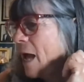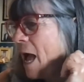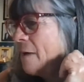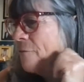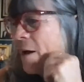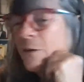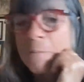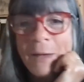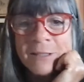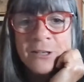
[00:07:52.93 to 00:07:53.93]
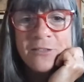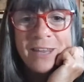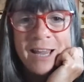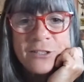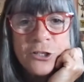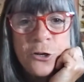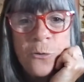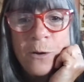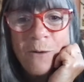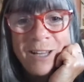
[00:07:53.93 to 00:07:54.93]
I found a pencil that has
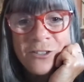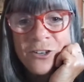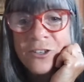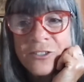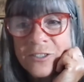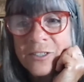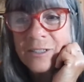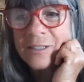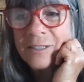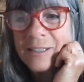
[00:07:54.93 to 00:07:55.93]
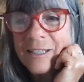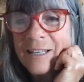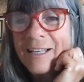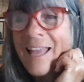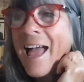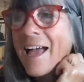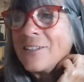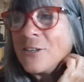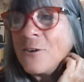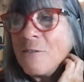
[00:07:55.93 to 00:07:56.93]
2 erasers.
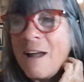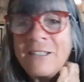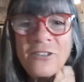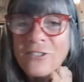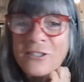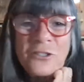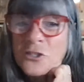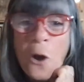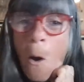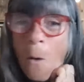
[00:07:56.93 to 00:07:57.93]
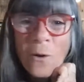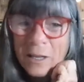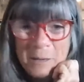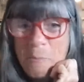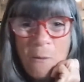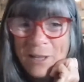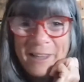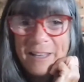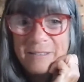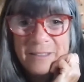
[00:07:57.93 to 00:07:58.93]
Yeah, 2 erasers. It's totally
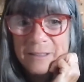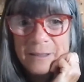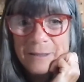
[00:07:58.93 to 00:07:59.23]
pointless.